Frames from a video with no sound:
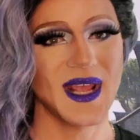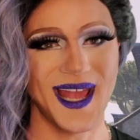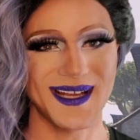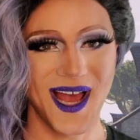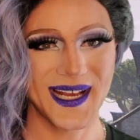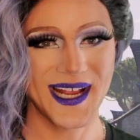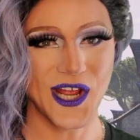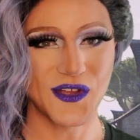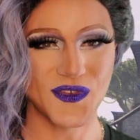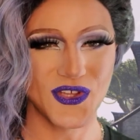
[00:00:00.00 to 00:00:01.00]
And honey,
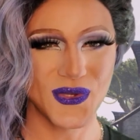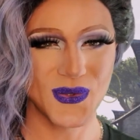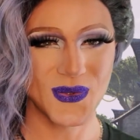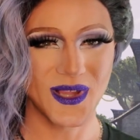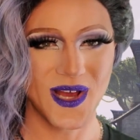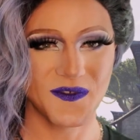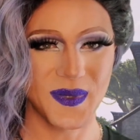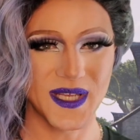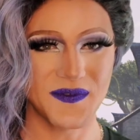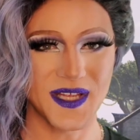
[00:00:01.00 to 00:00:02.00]
if you love
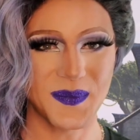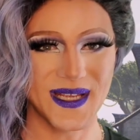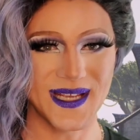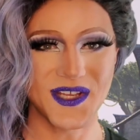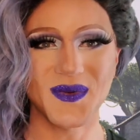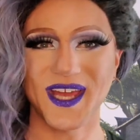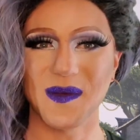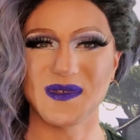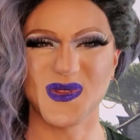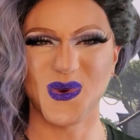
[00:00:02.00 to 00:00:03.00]
PvP, you
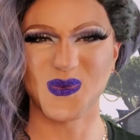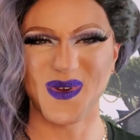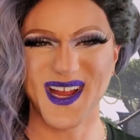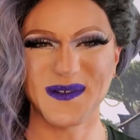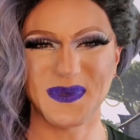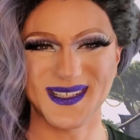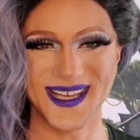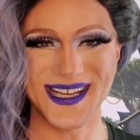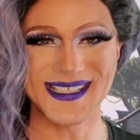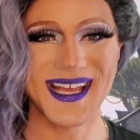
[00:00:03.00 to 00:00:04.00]
came to the right
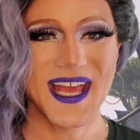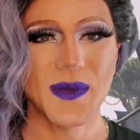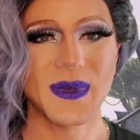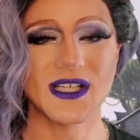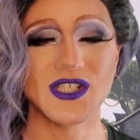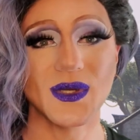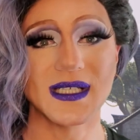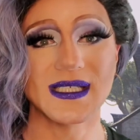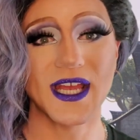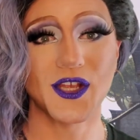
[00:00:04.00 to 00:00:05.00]
place, because you
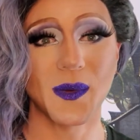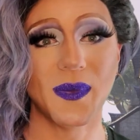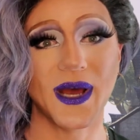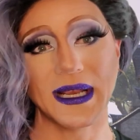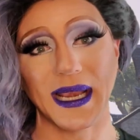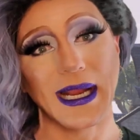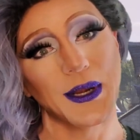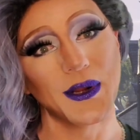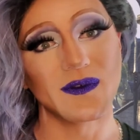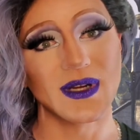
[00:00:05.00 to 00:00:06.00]
can take your butt and land it
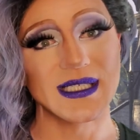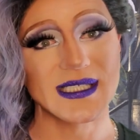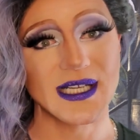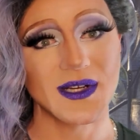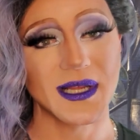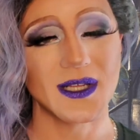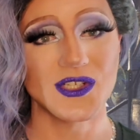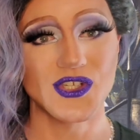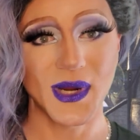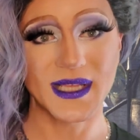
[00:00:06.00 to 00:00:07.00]
over in Cyrodiil,
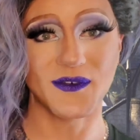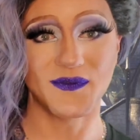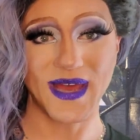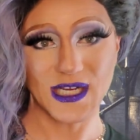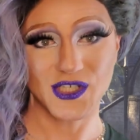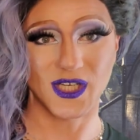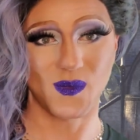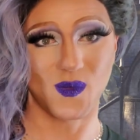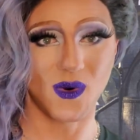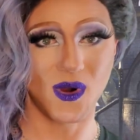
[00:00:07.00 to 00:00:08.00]
join the
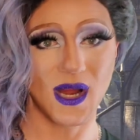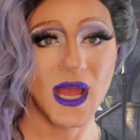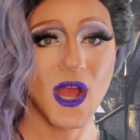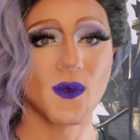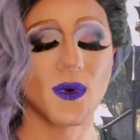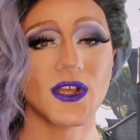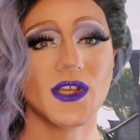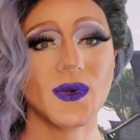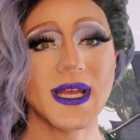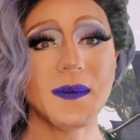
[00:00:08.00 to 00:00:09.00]
faction war, where
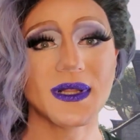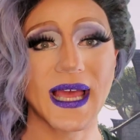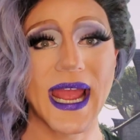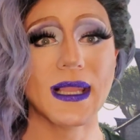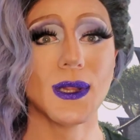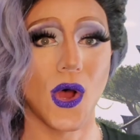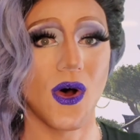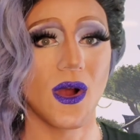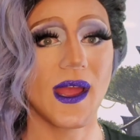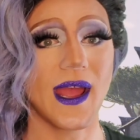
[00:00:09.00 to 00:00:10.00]
you can play
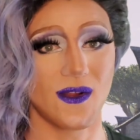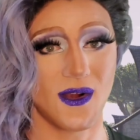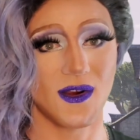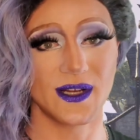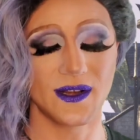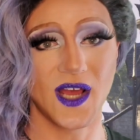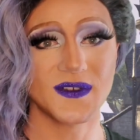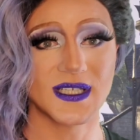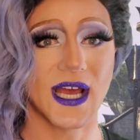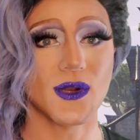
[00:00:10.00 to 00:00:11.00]
long and hard enough
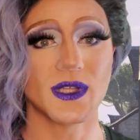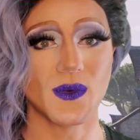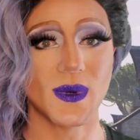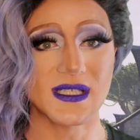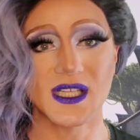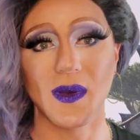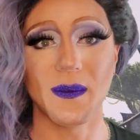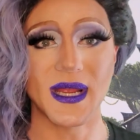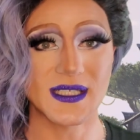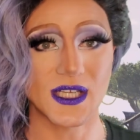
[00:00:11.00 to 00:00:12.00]
to not only win some
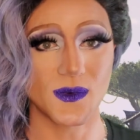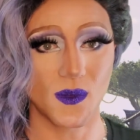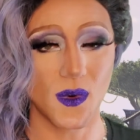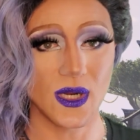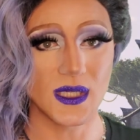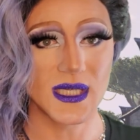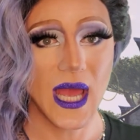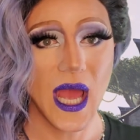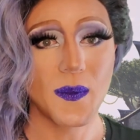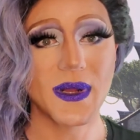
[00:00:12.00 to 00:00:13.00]
amazing rewards,
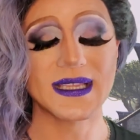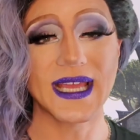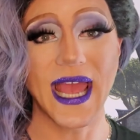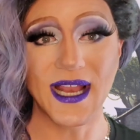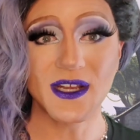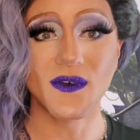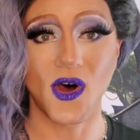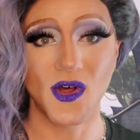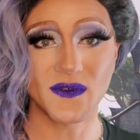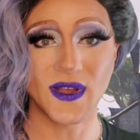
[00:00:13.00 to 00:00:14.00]
but at the end of
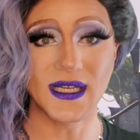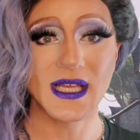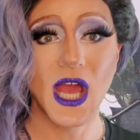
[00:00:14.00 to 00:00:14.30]
all of it,